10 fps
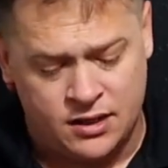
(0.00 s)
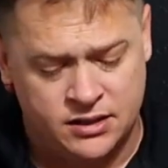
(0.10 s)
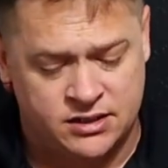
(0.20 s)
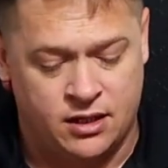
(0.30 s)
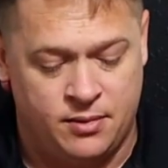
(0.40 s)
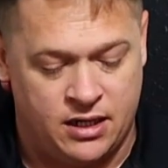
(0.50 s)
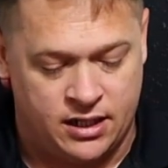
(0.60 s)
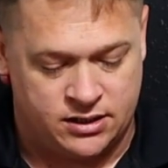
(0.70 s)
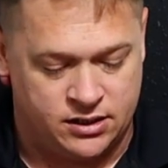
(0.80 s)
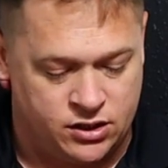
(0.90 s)
This is gonna be an
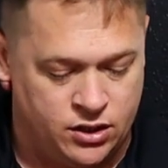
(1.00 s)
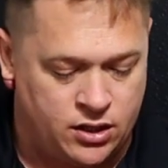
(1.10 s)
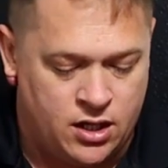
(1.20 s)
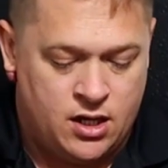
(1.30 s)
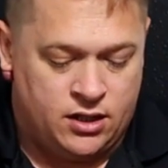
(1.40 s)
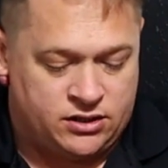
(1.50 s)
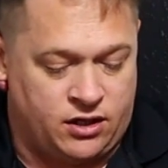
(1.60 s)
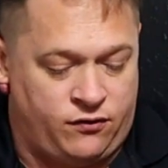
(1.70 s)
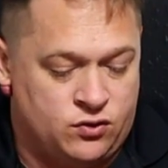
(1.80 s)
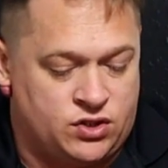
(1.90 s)
excellent cook. Let's
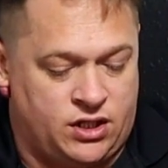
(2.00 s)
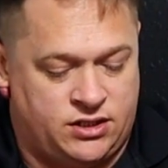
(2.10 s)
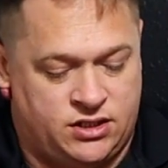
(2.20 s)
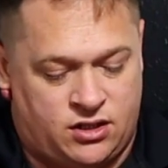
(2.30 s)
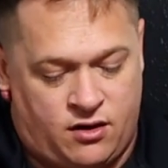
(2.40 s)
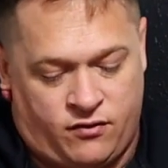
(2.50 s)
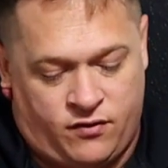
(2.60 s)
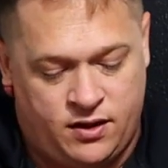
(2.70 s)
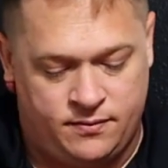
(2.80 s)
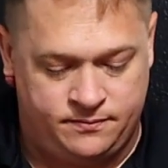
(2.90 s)
get a few slices off
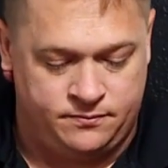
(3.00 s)
of it.